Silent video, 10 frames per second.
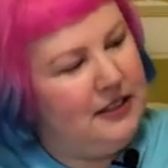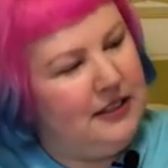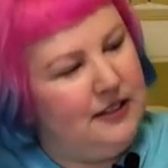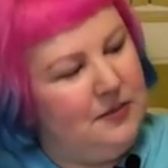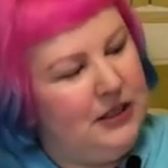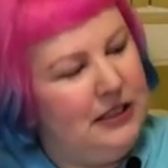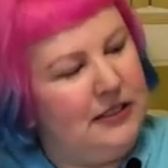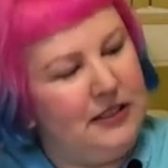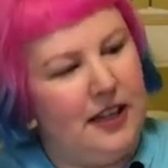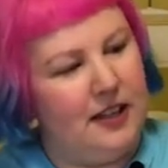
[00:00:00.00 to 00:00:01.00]
Um,
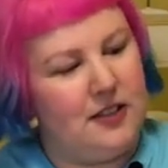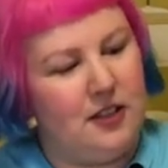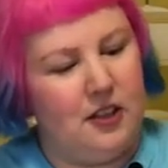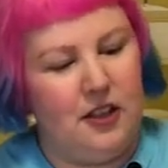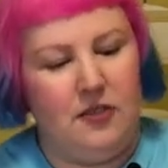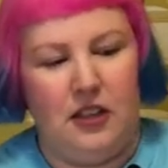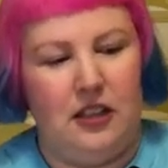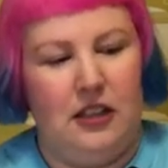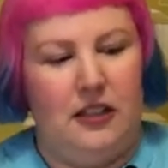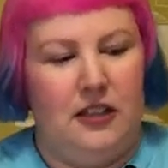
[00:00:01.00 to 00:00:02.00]
yeah, so I
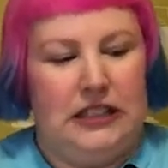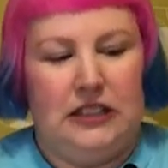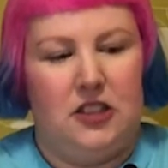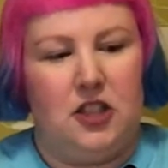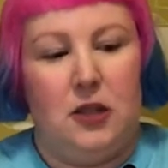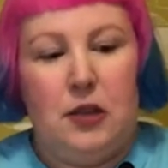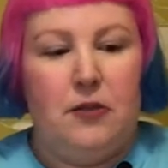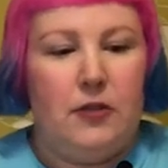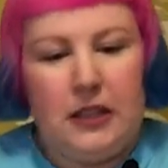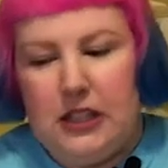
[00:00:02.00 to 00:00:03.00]
think it's just gonna be a
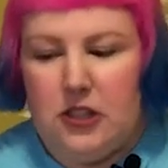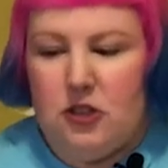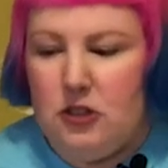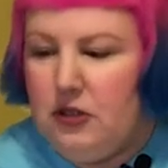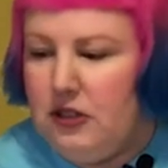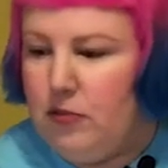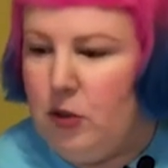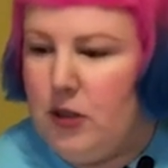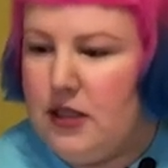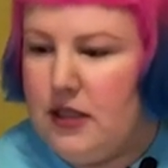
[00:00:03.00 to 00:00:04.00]
fairly intuitive
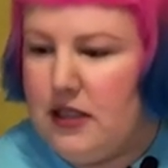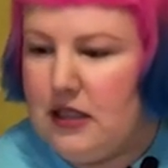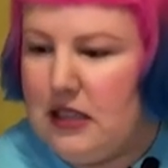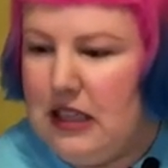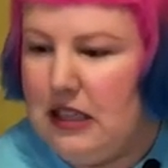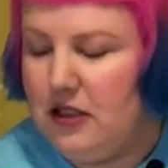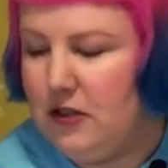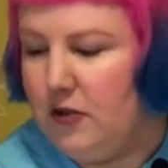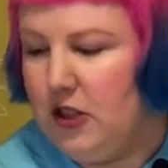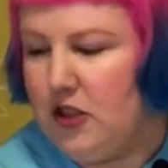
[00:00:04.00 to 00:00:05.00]
process to
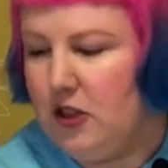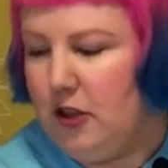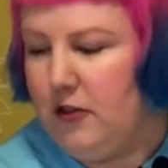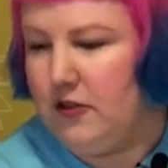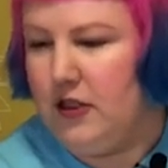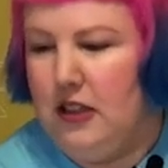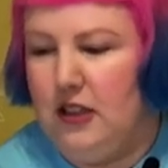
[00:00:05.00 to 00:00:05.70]
finish it off.